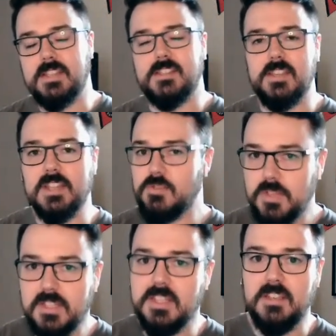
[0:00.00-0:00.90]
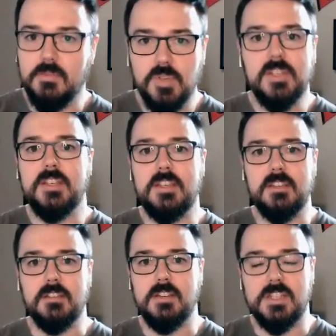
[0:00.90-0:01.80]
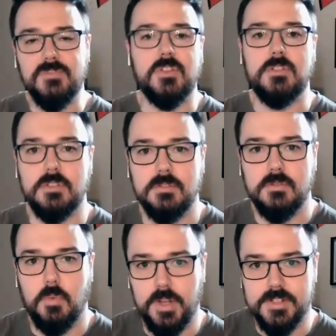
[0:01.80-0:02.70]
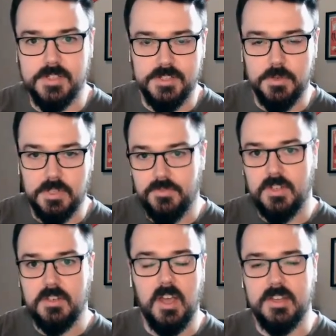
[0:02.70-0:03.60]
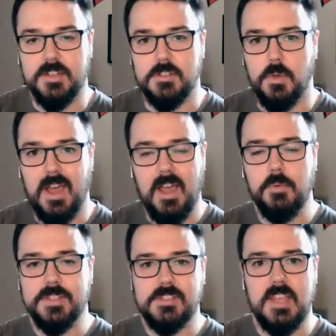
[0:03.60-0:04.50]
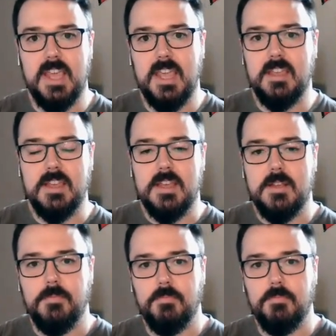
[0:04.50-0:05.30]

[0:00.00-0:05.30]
It's really, really a difficult one to sort of cut into. I would say